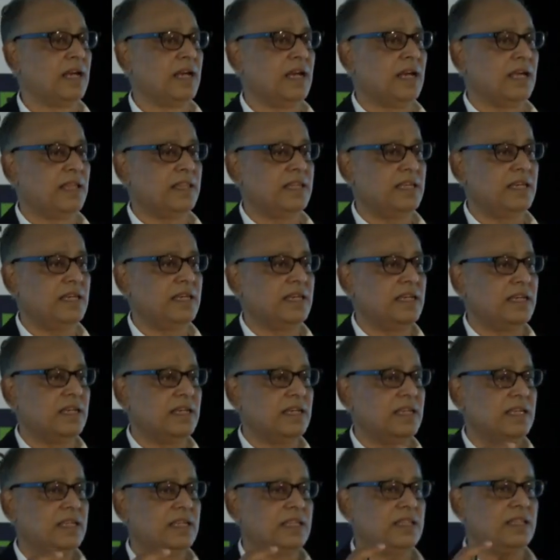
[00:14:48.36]

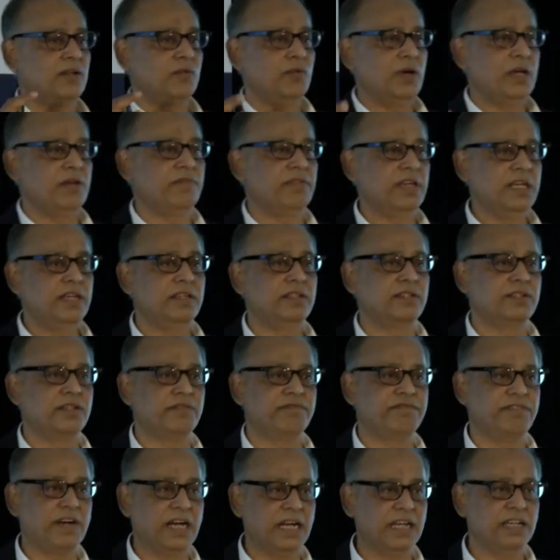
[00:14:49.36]
the way we
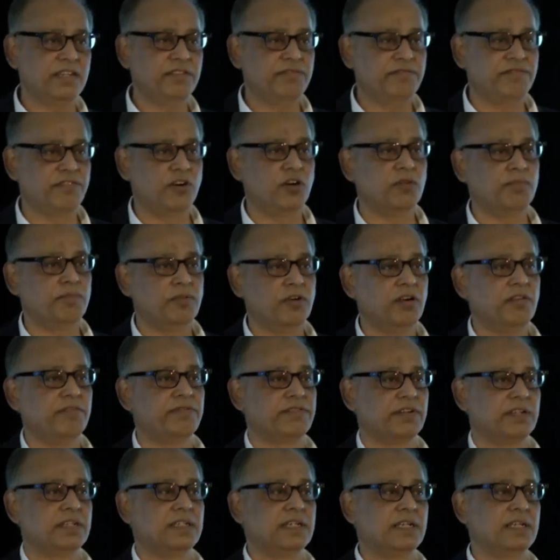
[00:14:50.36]
defined
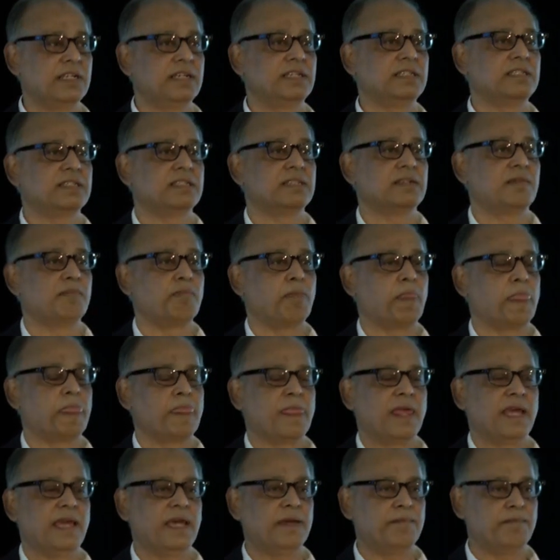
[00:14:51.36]
for-profit is
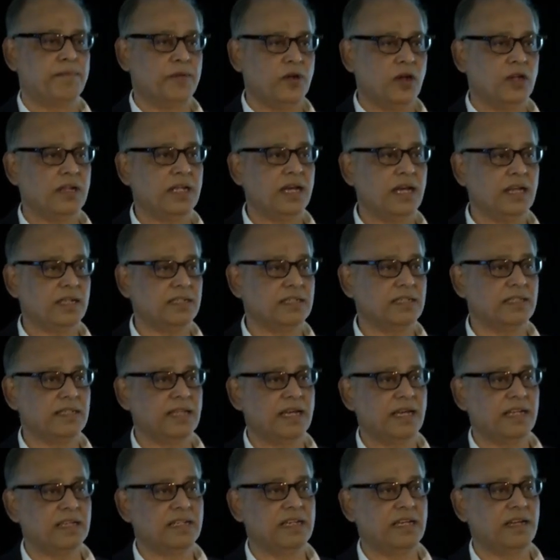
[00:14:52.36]
a product
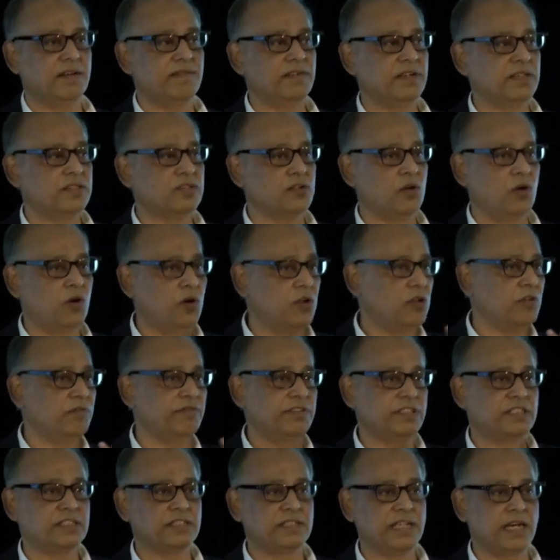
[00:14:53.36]
that covers all of
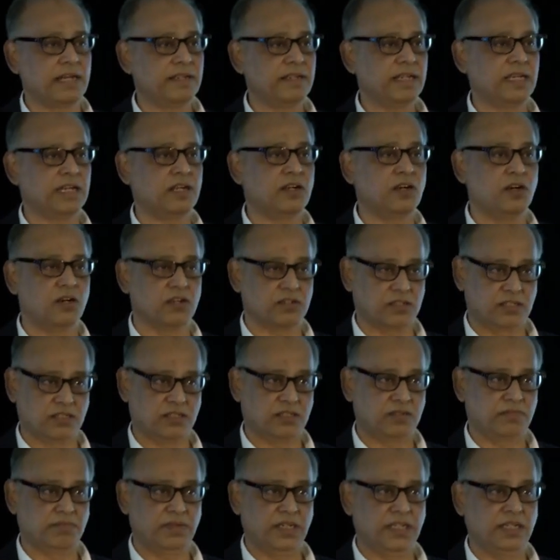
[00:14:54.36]
its direct
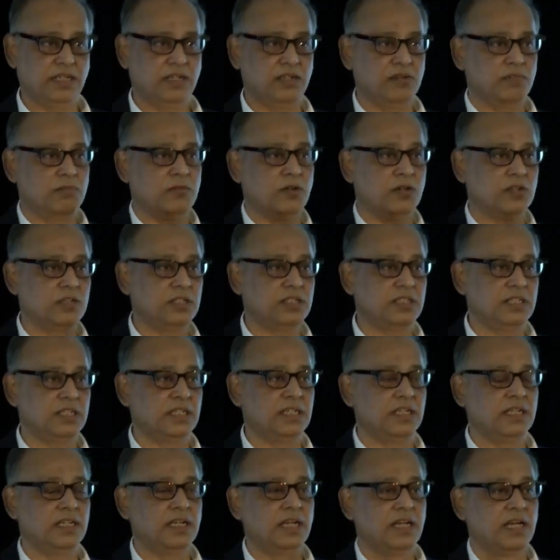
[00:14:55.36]
costs, meaning
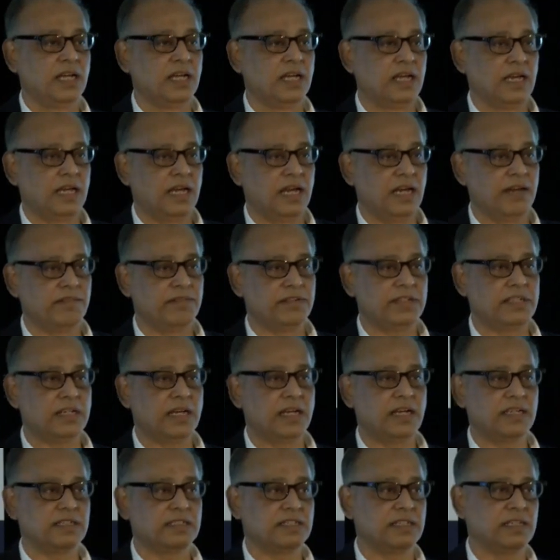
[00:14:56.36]
commodity,
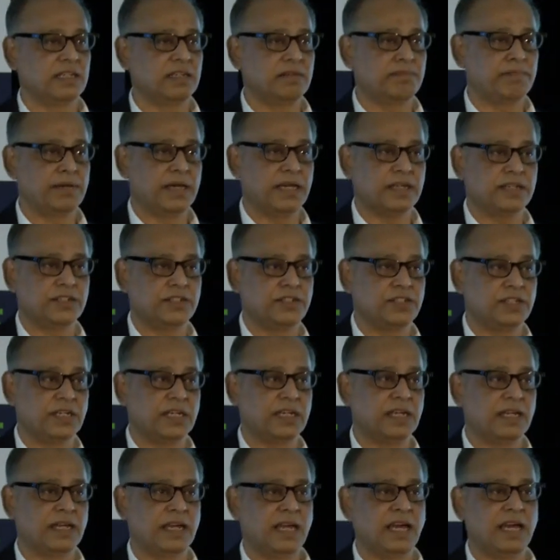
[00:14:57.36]
advertising,
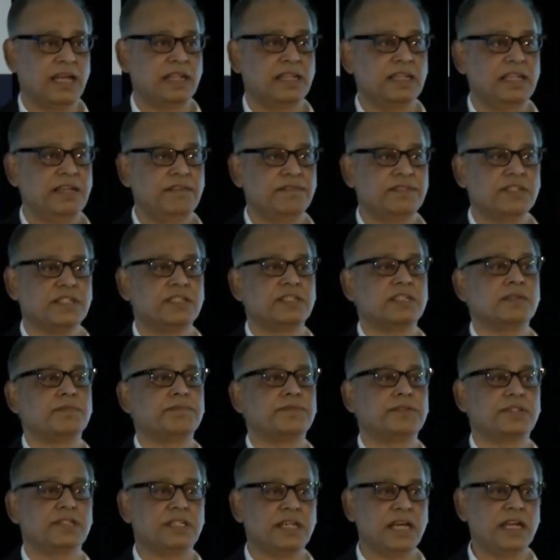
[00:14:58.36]
packaging, and leaves a
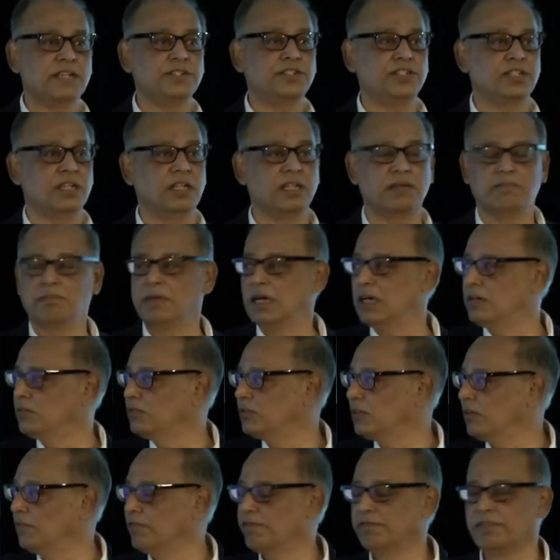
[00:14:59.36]
substantial amount
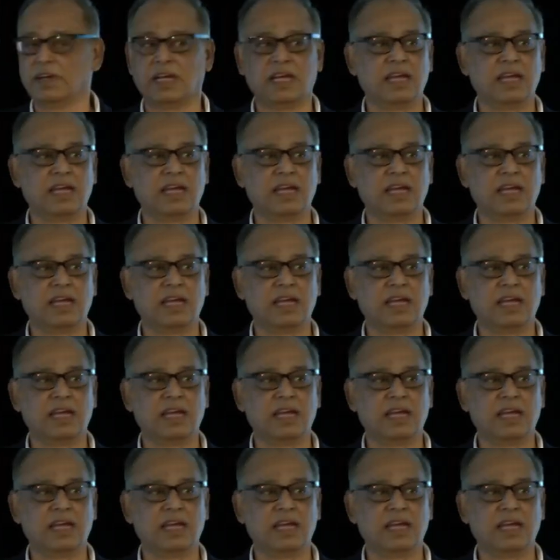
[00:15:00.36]
of